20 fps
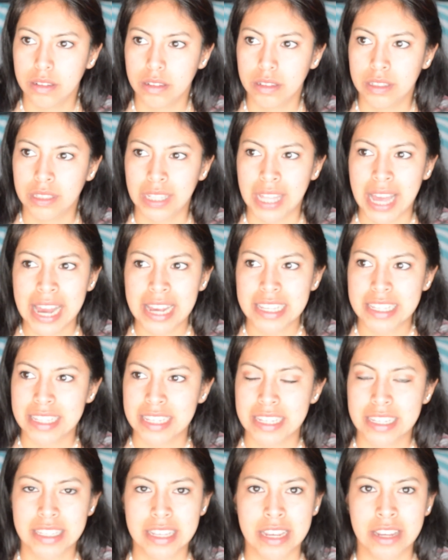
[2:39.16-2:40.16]

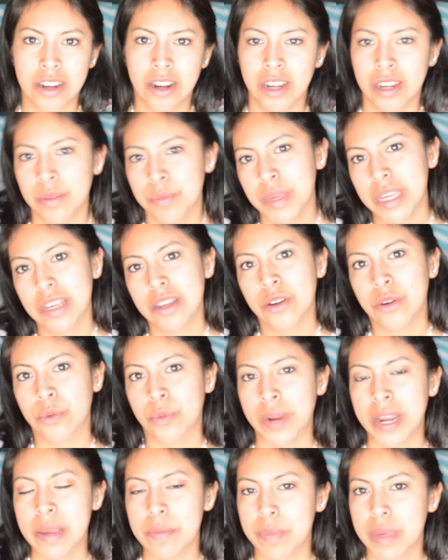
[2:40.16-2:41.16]
classes, and you're going to meet
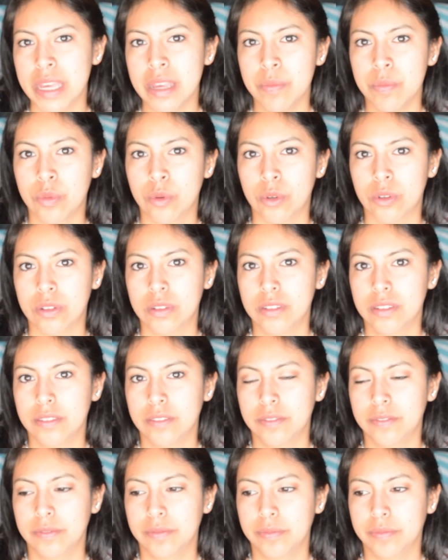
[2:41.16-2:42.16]
great people.
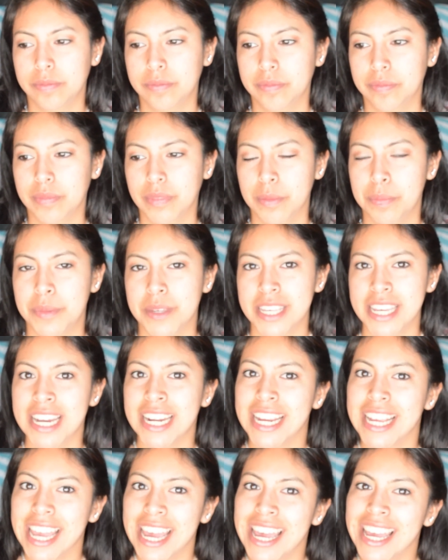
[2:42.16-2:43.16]
But
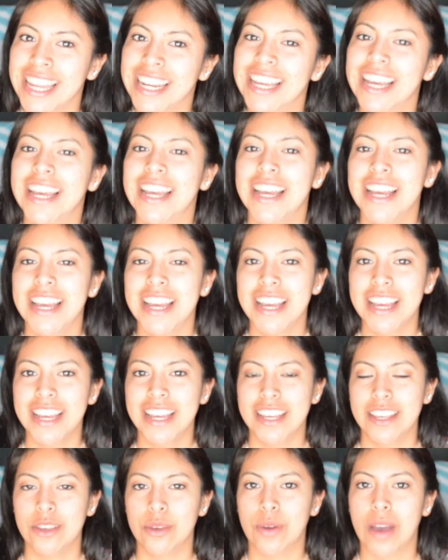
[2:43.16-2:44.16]
yet again,
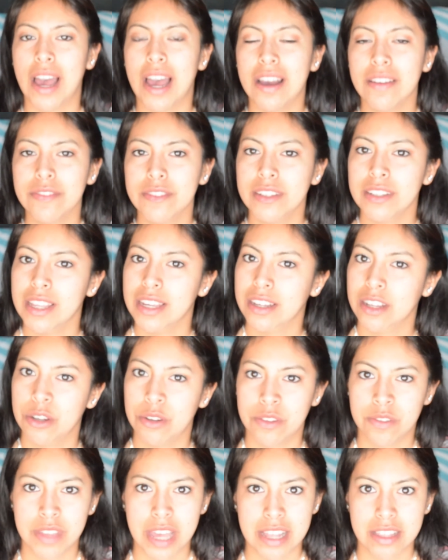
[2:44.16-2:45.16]
you have to let
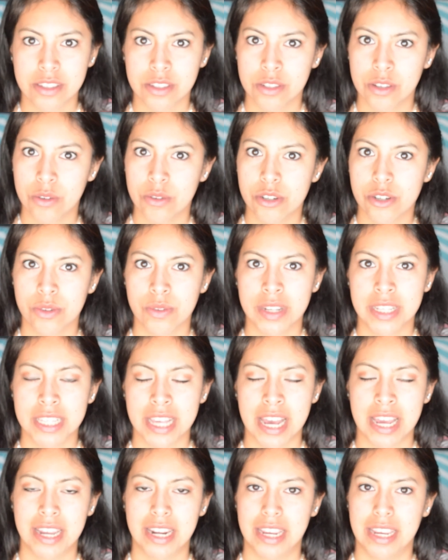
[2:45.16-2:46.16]
go of that social
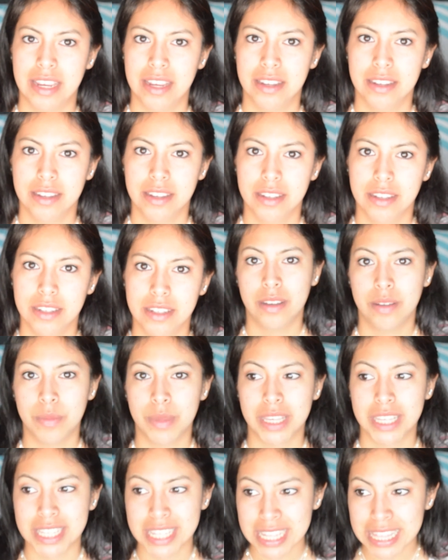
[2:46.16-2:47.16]
anxiety,
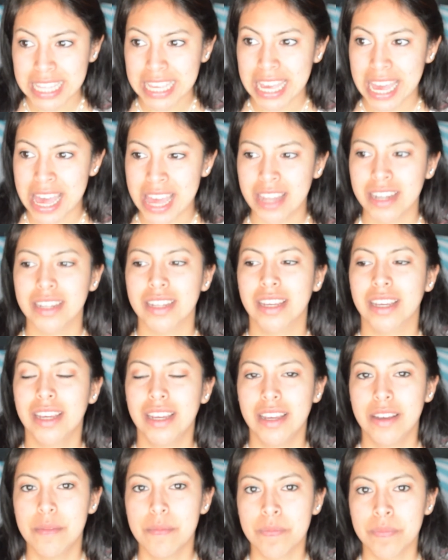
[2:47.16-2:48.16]
because in the end,
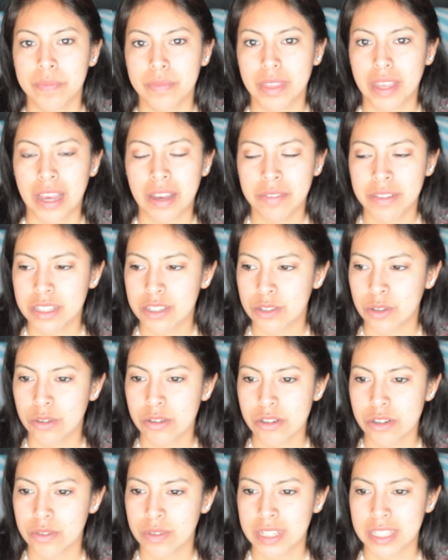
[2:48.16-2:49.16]
having
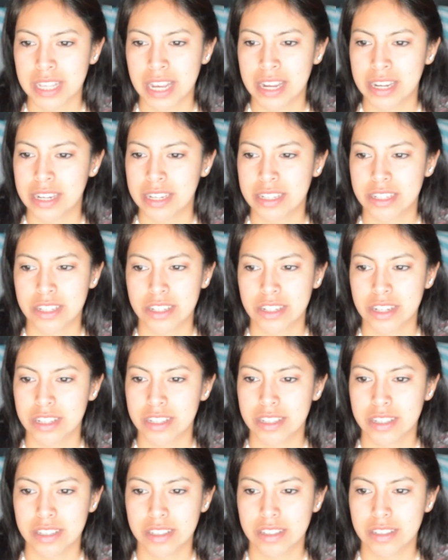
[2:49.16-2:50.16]
social anxiety is
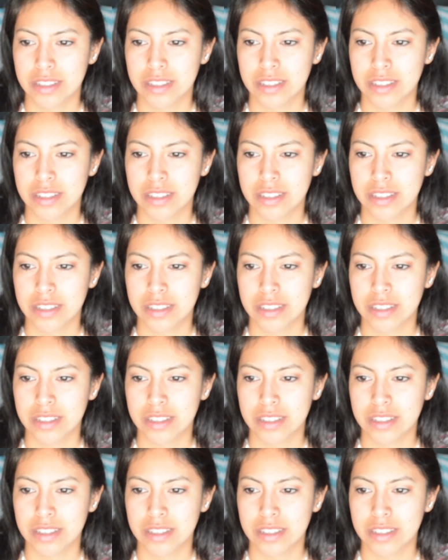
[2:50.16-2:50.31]
just